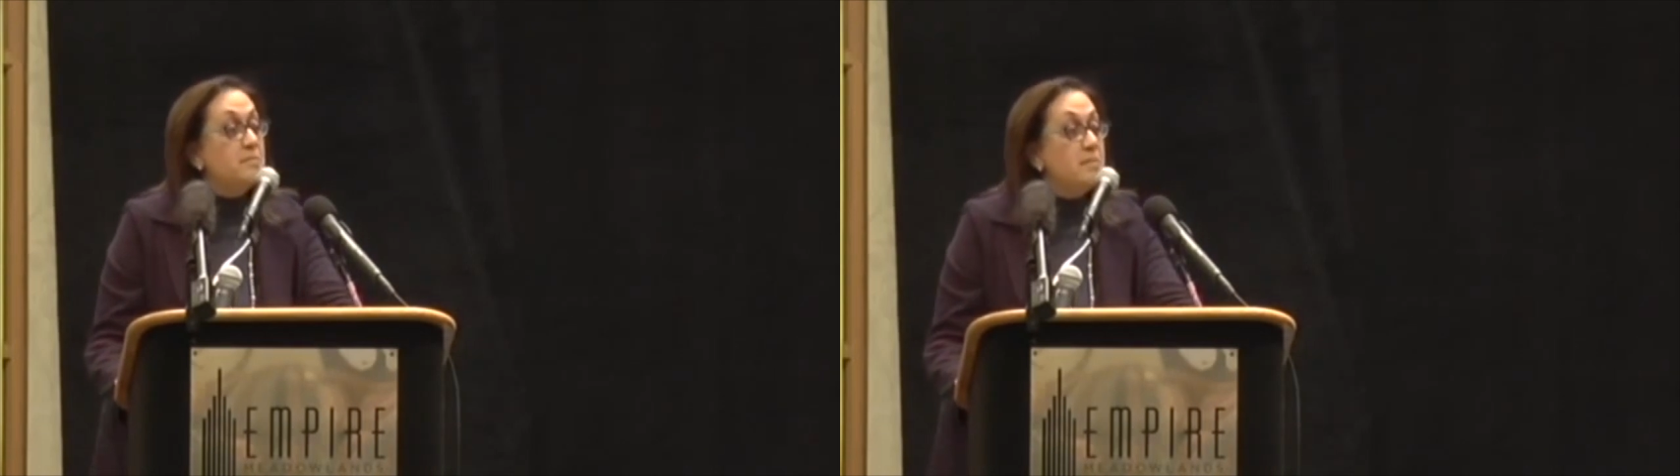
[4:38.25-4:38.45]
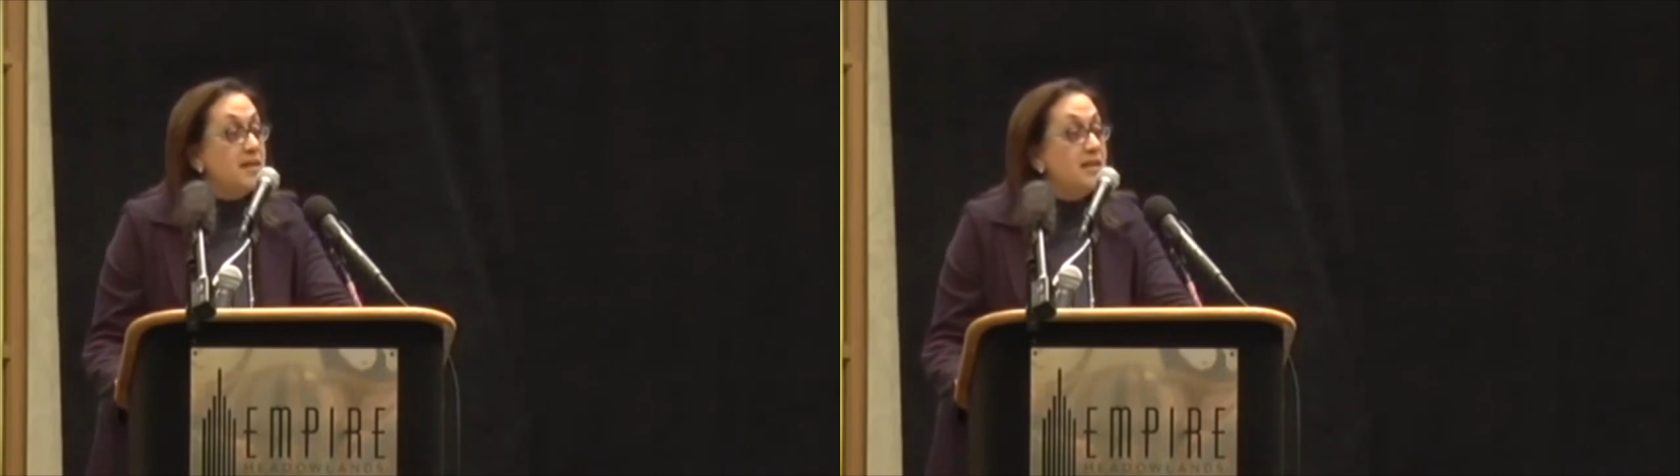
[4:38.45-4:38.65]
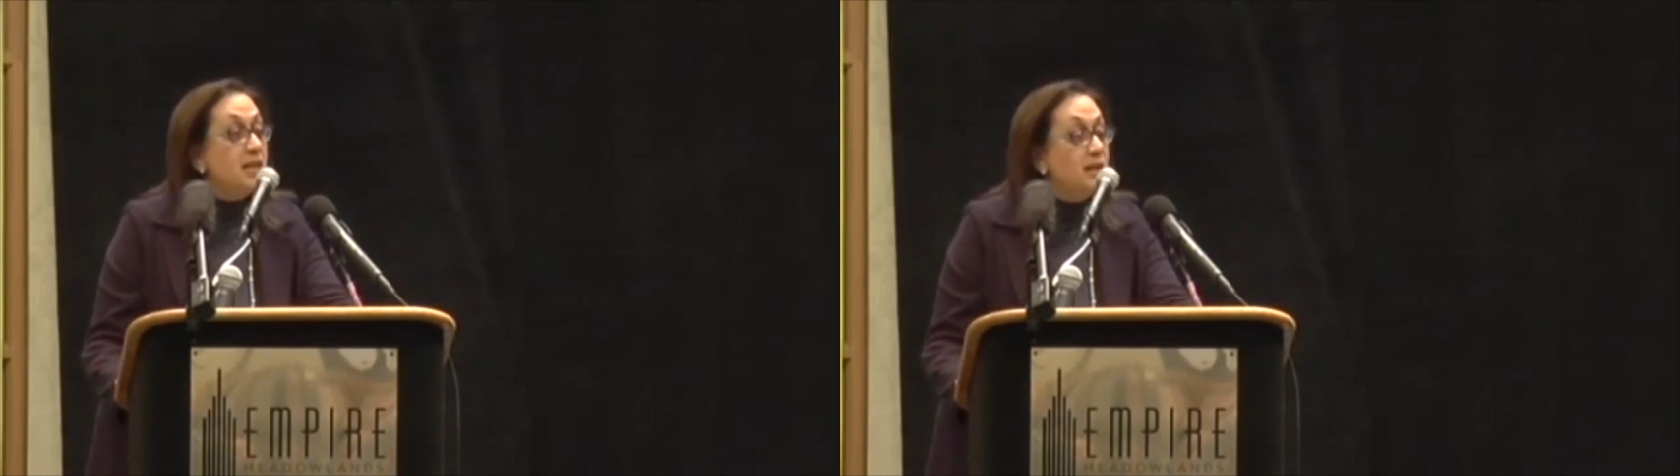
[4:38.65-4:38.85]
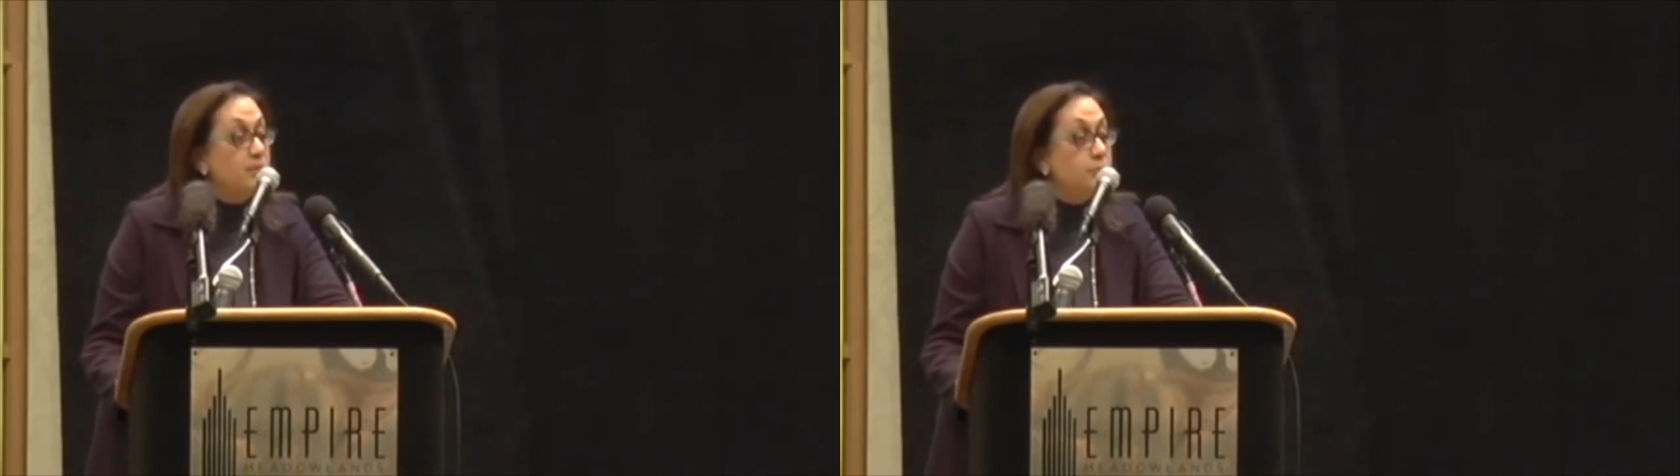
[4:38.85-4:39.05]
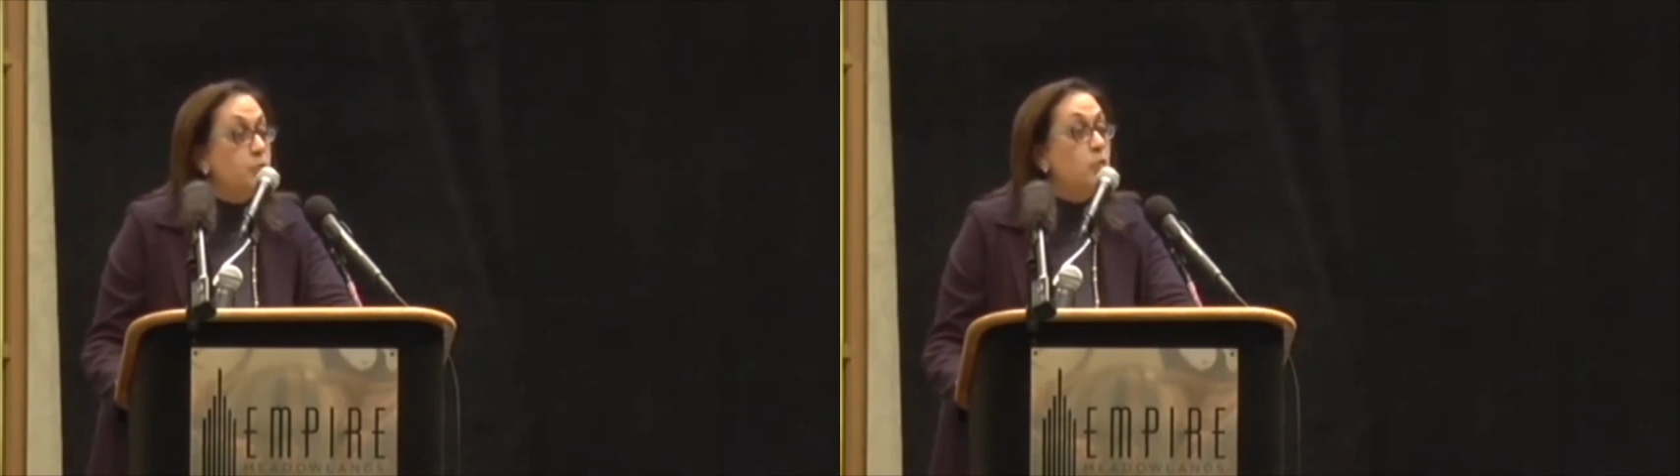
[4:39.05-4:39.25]
Many
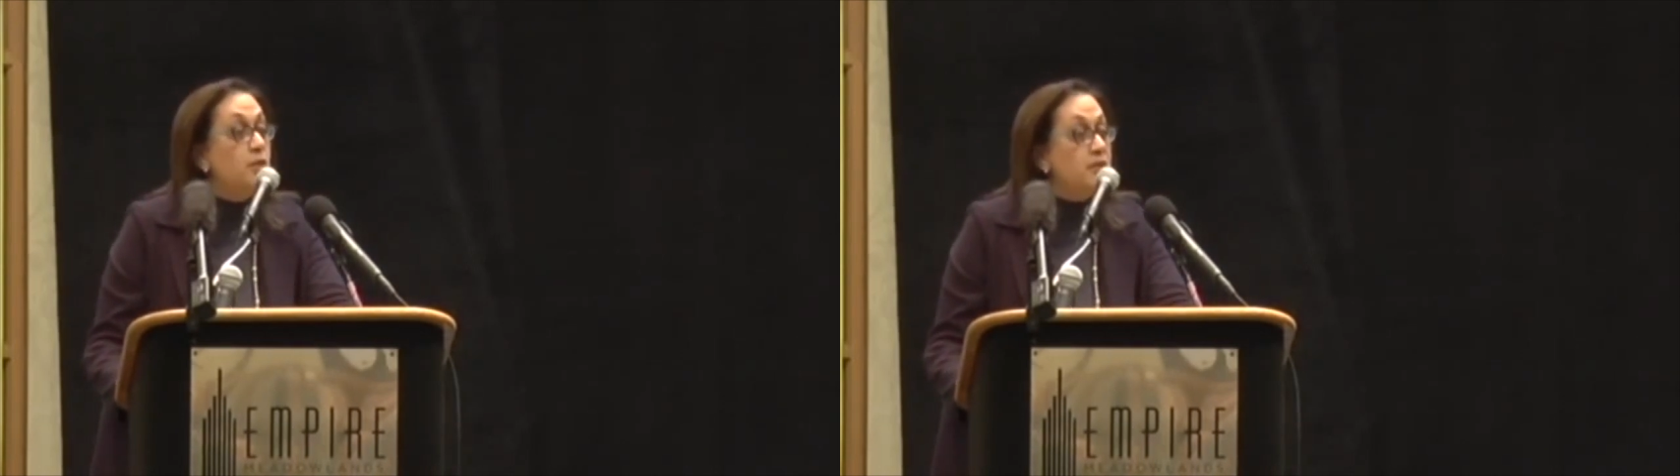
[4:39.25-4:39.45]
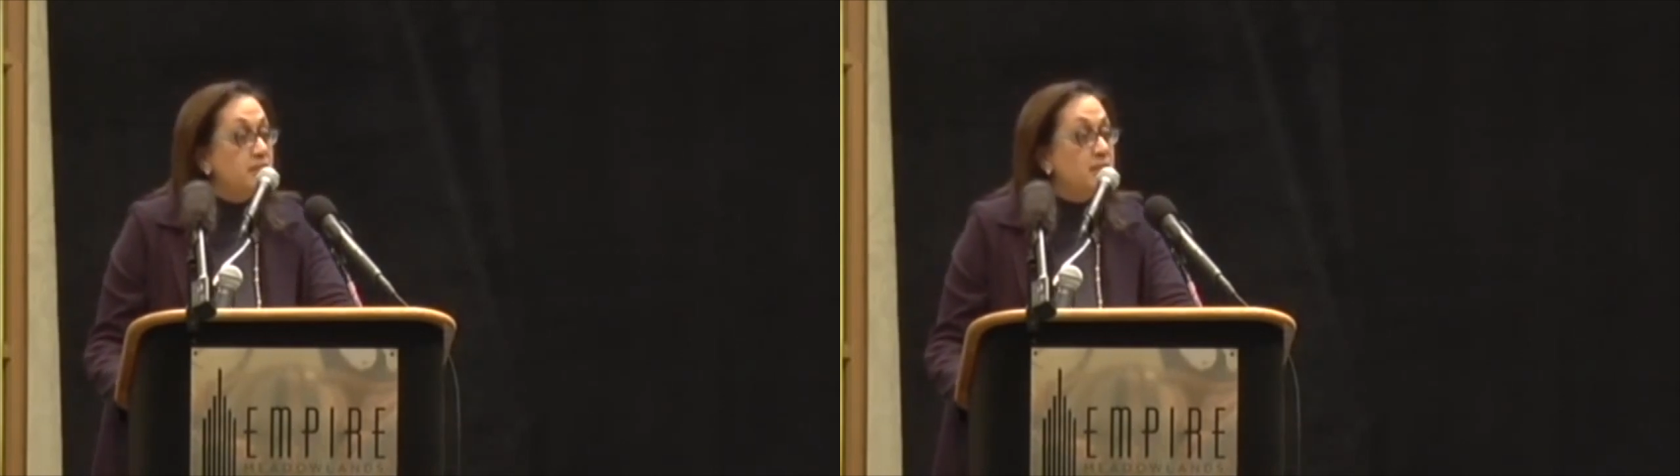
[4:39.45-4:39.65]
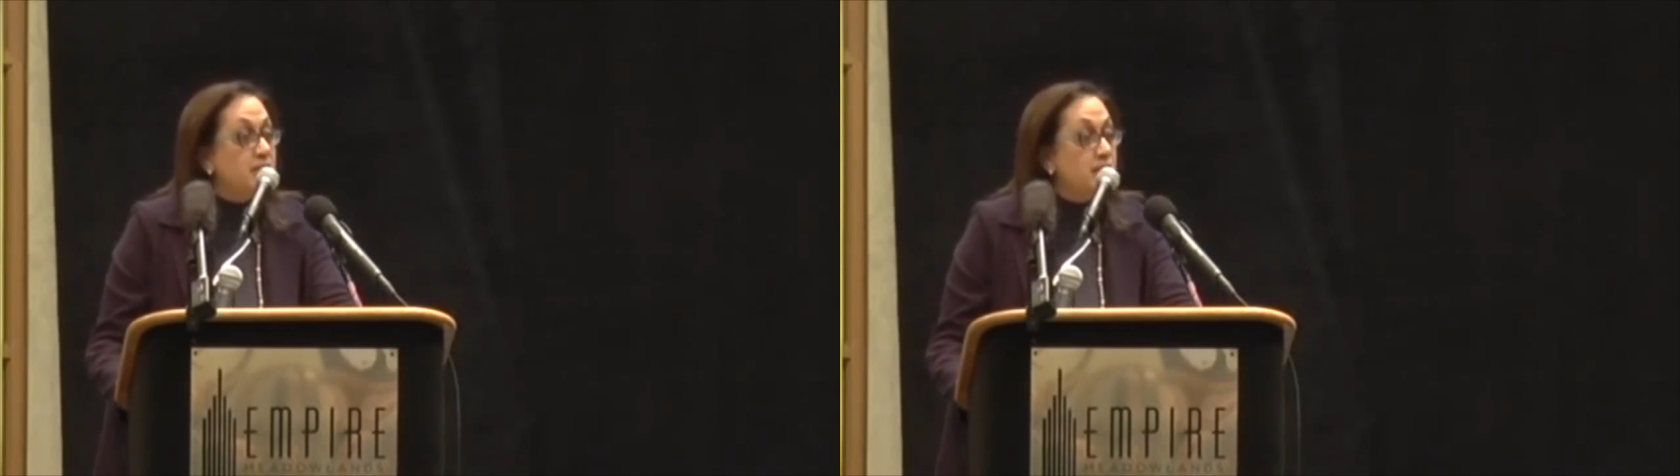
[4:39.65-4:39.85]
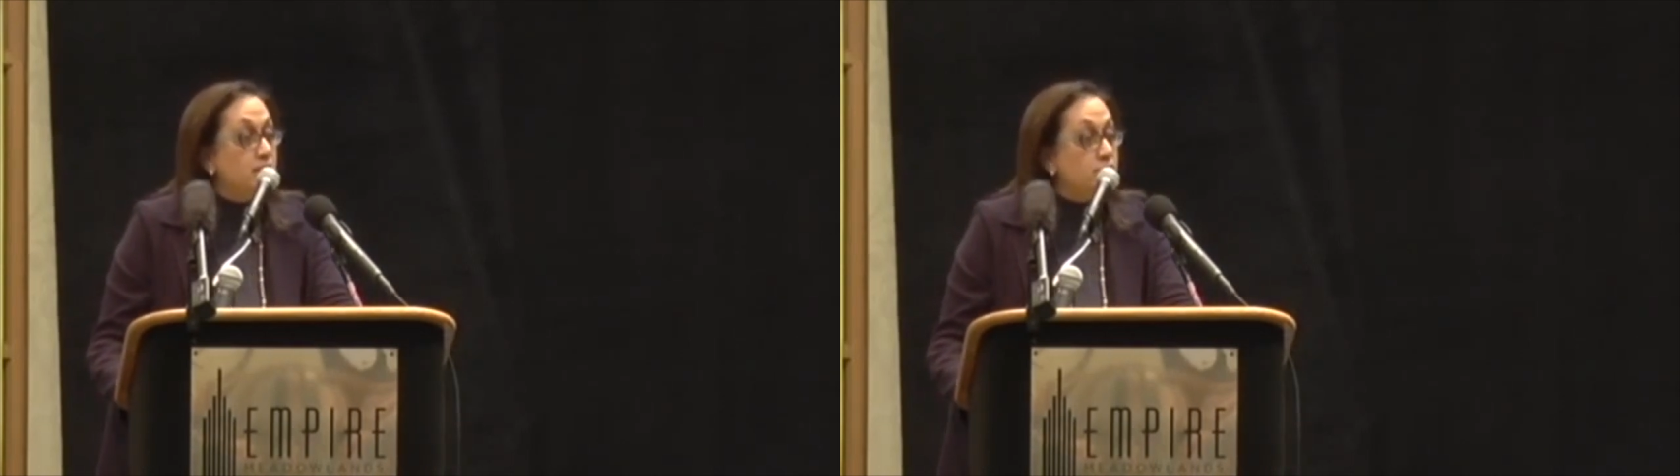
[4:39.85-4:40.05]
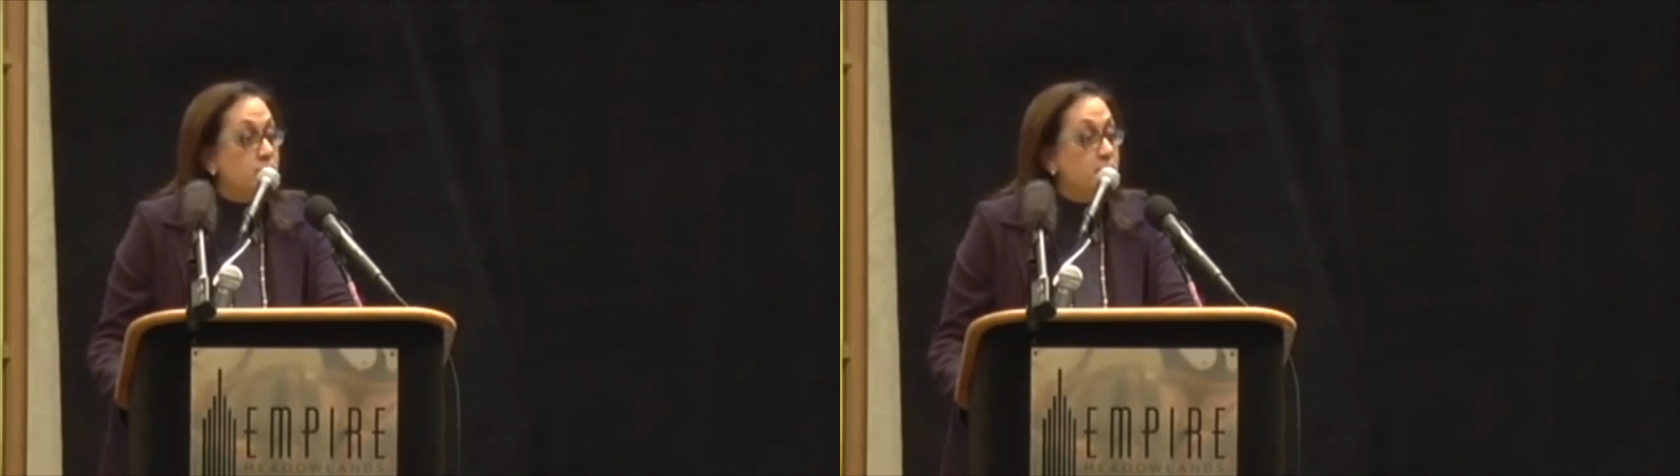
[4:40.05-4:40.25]
have fallen in
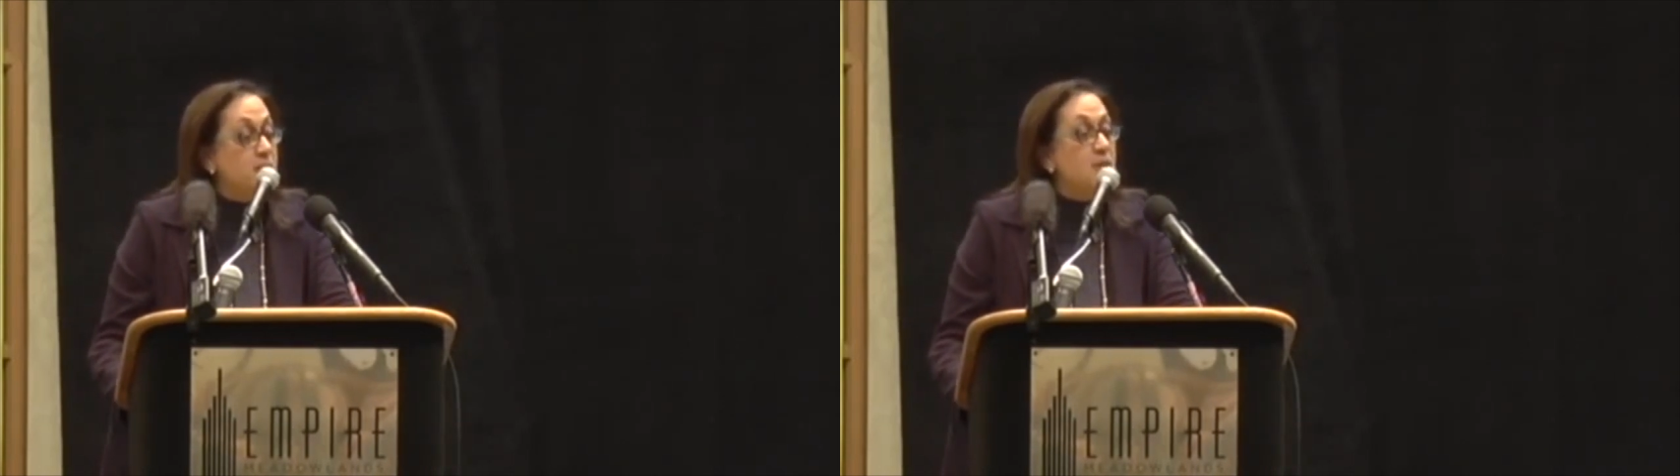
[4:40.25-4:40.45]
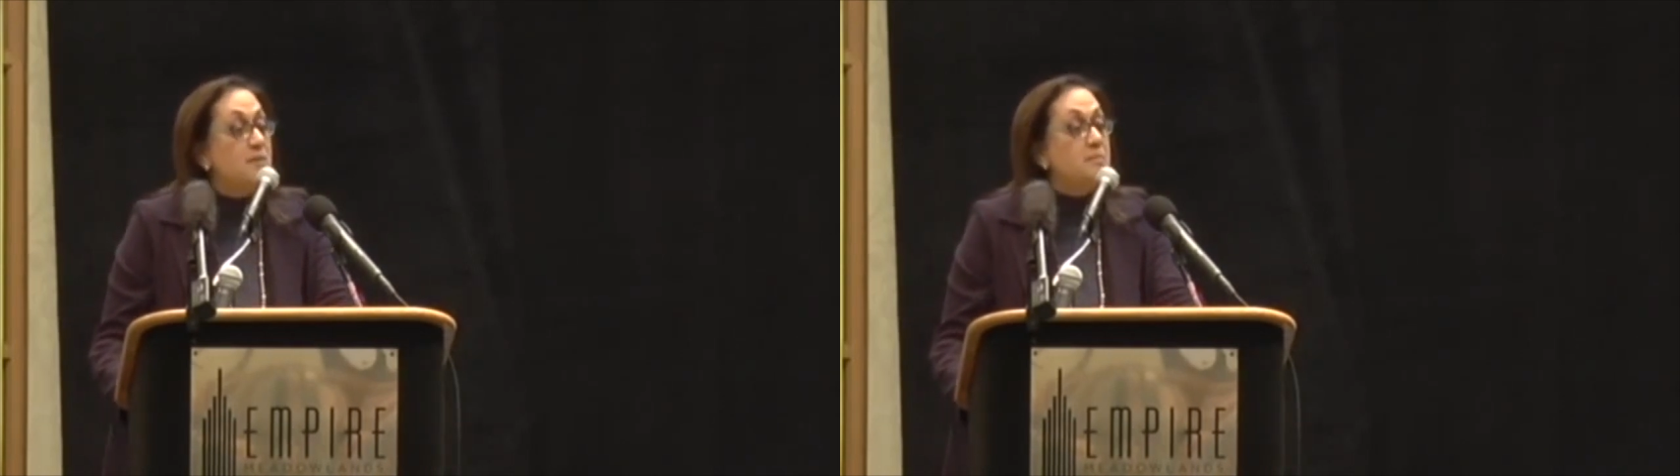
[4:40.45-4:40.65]
Egypt,